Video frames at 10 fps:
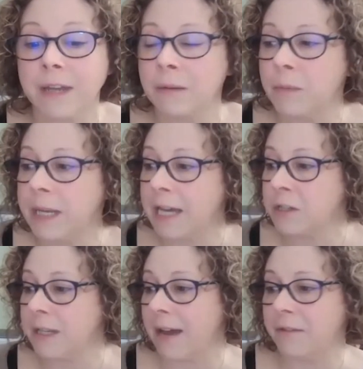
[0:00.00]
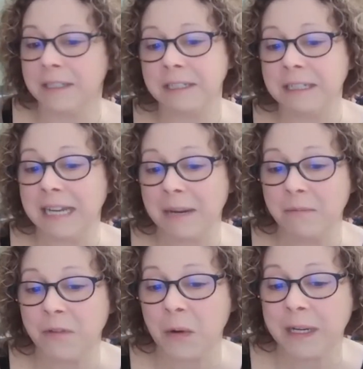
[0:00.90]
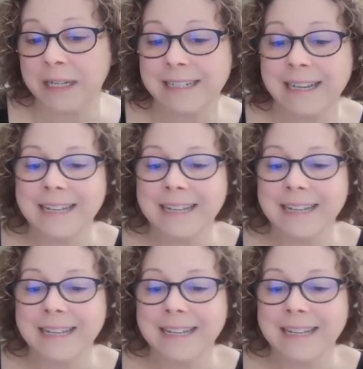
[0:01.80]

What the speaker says: and we actually have a little name for it.